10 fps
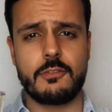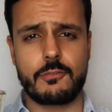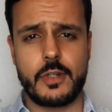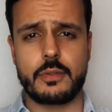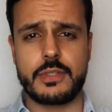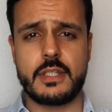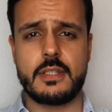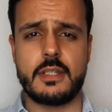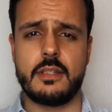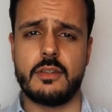
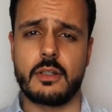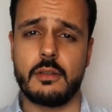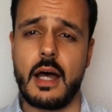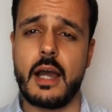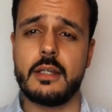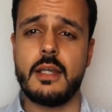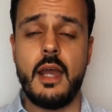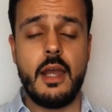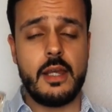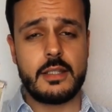fragrances in their line.
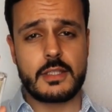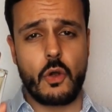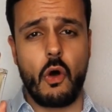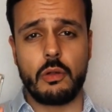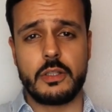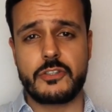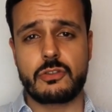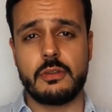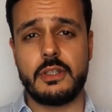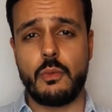It's called
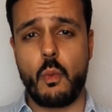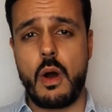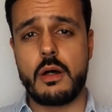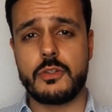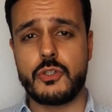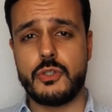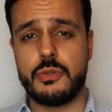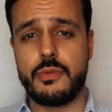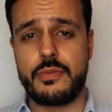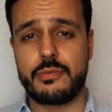literally 1,
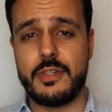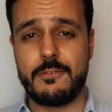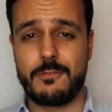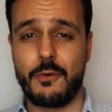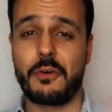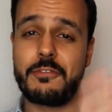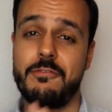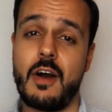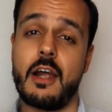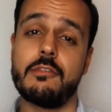2, 3, 4,
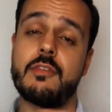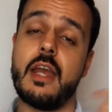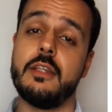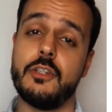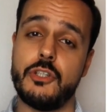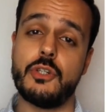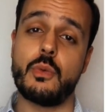5, and the new